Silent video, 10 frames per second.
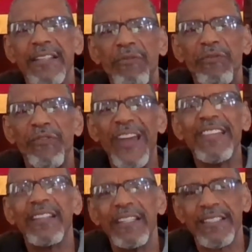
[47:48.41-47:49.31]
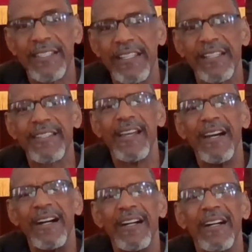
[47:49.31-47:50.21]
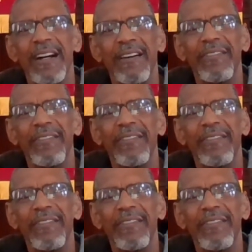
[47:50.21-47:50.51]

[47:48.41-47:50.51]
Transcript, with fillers: faithlessness of